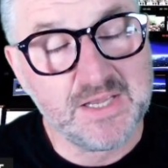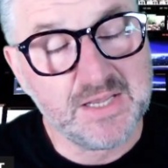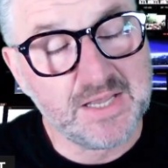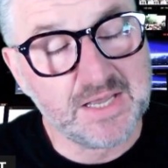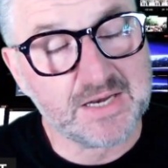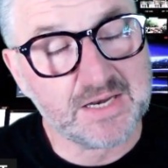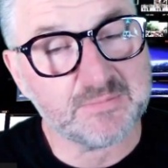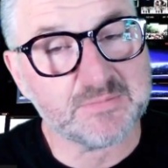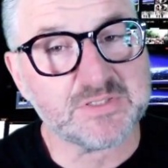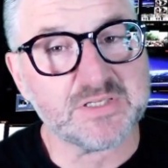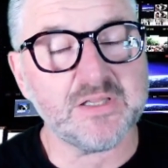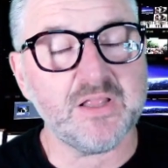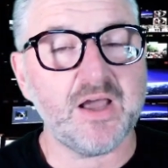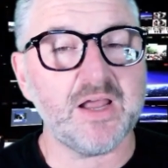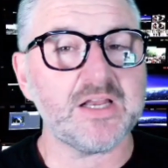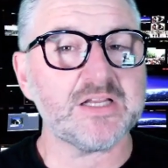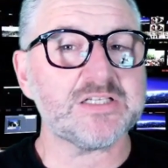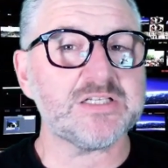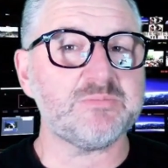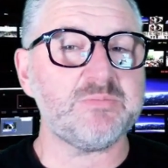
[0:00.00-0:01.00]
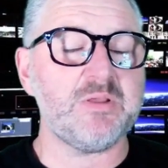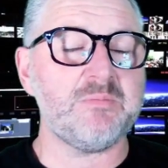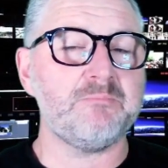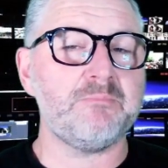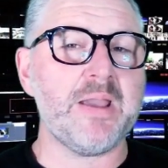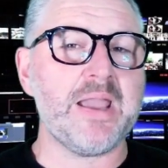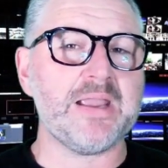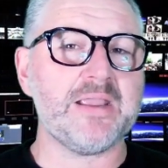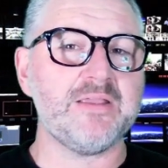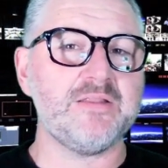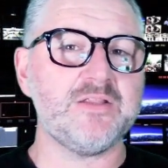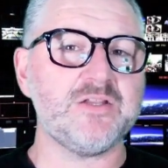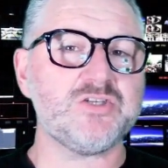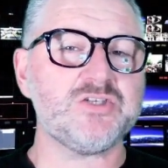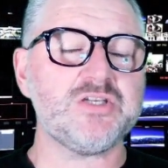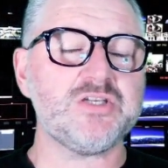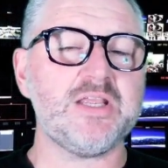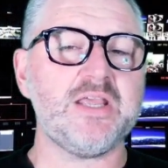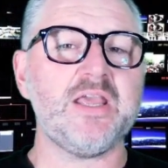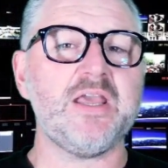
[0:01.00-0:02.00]
and I'm delighted to be back in the
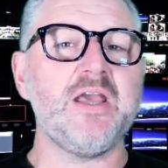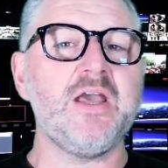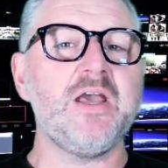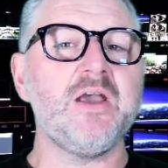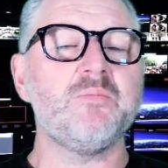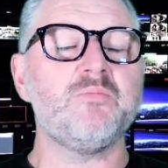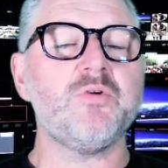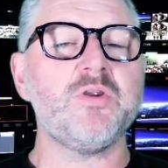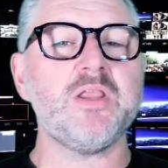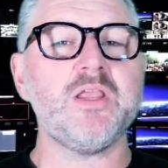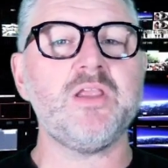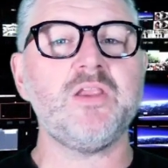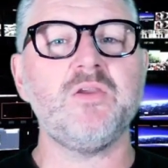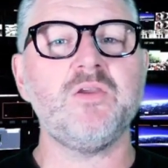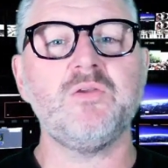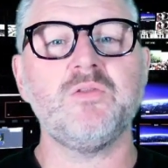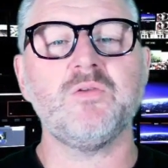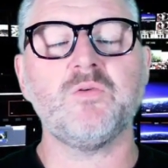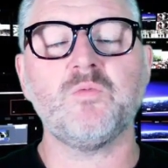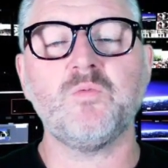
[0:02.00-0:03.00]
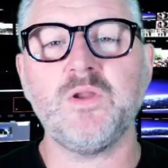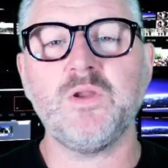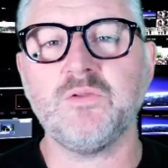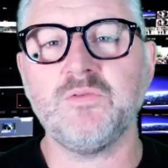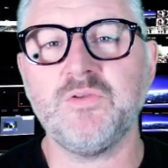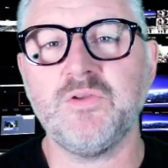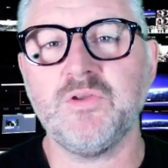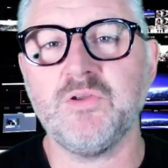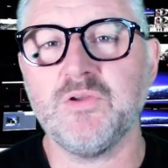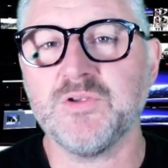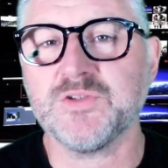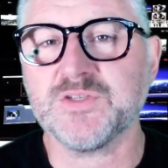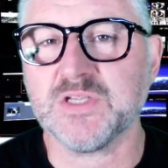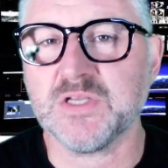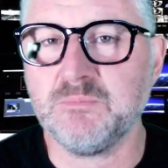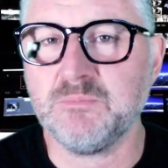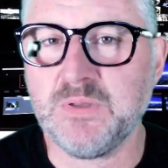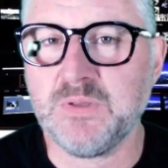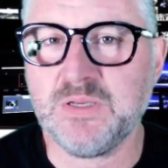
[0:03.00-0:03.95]
chair bringing you the real news and the big